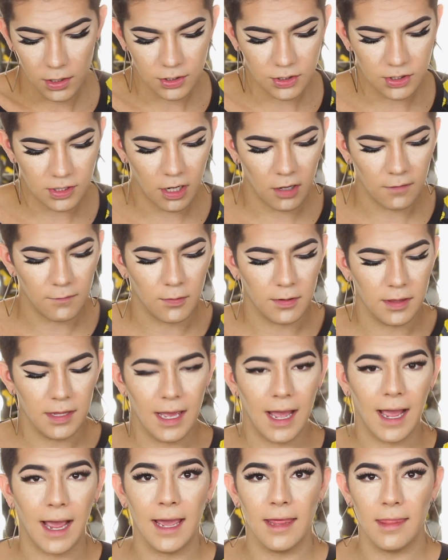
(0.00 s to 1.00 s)
So now for
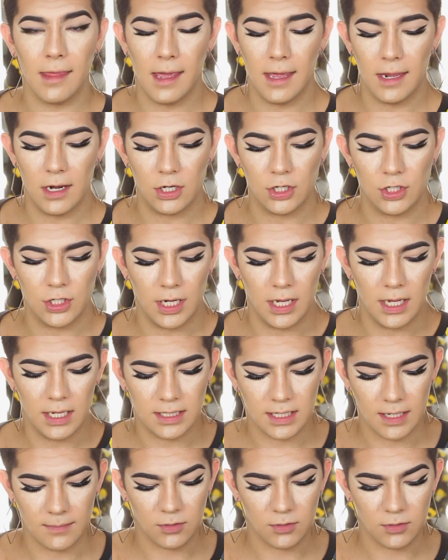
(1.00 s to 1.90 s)
the highlight shades,